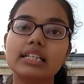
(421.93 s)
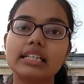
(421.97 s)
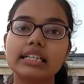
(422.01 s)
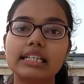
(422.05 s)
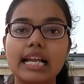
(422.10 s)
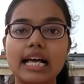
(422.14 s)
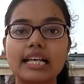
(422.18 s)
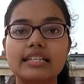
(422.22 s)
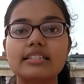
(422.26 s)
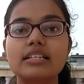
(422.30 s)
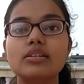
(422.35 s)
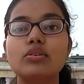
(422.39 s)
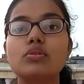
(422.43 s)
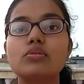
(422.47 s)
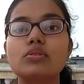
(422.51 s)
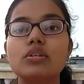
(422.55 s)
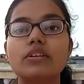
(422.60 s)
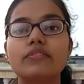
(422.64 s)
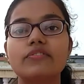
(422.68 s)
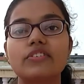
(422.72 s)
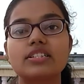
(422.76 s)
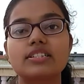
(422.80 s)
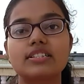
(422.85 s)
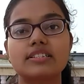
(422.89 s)
In class 10 also,
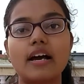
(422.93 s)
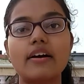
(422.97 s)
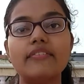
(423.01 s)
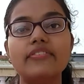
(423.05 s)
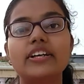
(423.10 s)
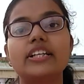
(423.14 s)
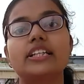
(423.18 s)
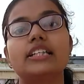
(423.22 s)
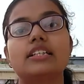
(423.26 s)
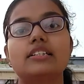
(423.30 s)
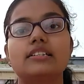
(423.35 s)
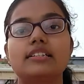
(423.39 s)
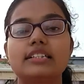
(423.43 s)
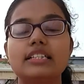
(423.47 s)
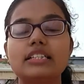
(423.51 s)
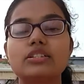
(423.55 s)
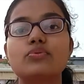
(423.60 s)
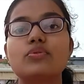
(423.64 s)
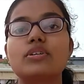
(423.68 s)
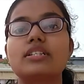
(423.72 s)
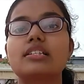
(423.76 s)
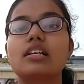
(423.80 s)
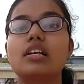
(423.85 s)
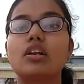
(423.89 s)
it was tough. And this
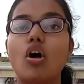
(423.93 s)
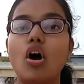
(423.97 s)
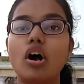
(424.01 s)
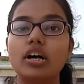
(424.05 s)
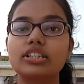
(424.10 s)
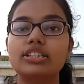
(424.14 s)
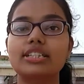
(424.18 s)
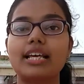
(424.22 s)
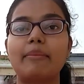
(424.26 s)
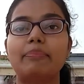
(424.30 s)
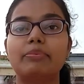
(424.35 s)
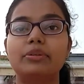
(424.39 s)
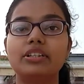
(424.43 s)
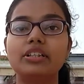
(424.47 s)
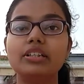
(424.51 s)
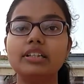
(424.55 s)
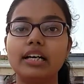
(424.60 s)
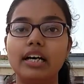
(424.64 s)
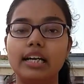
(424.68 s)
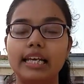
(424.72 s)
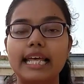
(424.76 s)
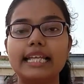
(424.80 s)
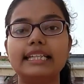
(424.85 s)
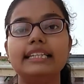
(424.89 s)
was a long chapter,
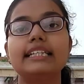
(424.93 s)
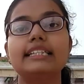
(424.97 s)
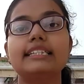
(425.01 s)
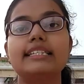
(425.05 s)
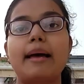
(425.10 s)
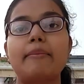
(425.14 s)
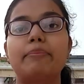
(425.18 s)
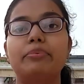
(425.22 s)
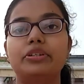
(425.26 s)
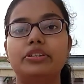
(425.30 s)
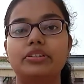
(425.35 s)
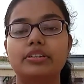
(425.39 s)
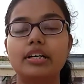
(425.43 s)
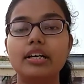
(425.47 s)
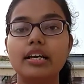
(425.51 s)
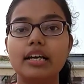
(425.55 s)
a lengthy chapter.